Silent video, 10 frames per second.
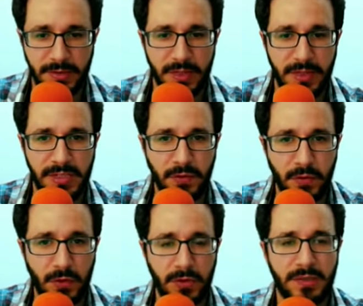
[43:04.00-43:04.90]
The
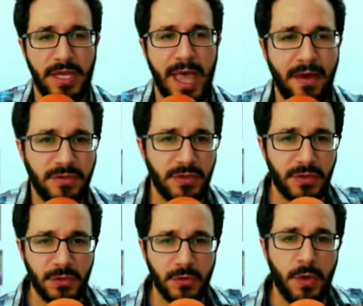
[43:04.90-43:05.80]
Sfirot have to
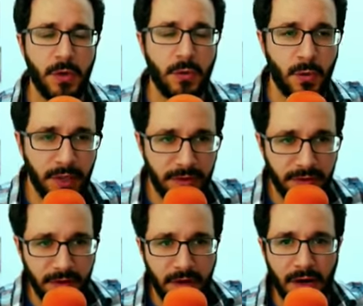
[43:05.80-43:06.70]
do with
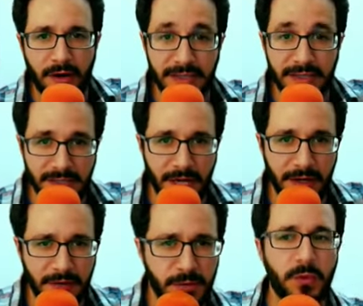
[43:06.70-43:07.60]
our
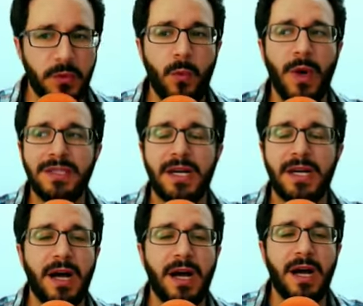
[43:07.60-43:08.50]
desires, but what
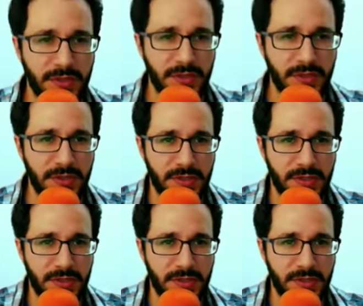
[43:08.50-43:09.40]
kind of desire?
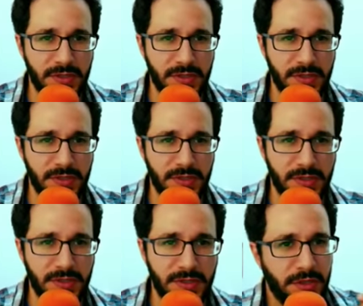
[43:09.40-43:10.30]
So the
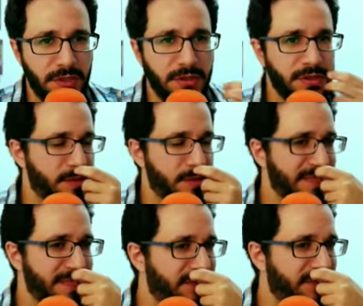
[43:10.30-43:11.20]
question, the
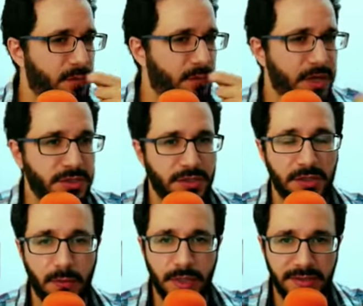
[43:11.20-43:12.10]
specific question that
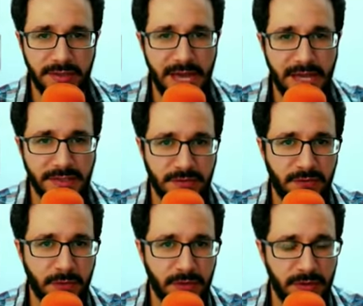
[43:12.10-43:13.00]
we need to ask
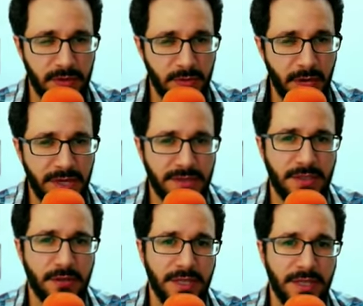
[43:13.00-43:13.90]
for to ask
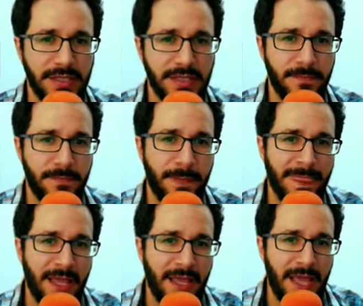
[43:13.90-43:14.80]
here is
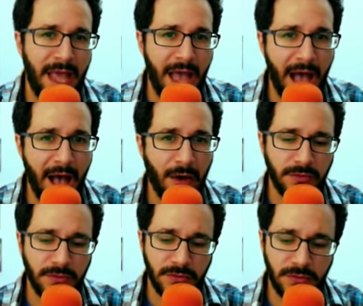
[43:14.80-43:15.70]

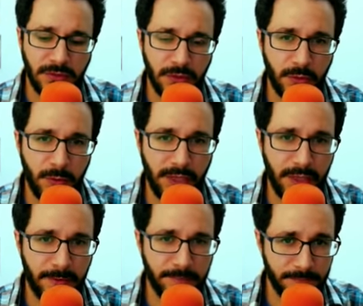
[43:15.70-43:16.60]
how do
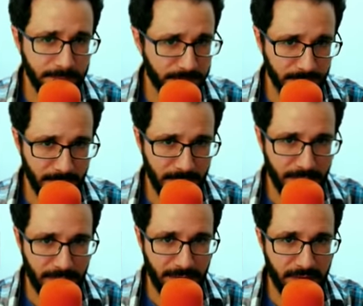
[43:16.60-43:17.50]
we
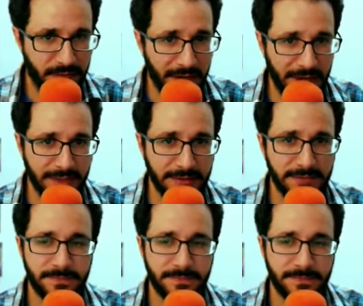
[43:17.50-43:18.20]
uh, find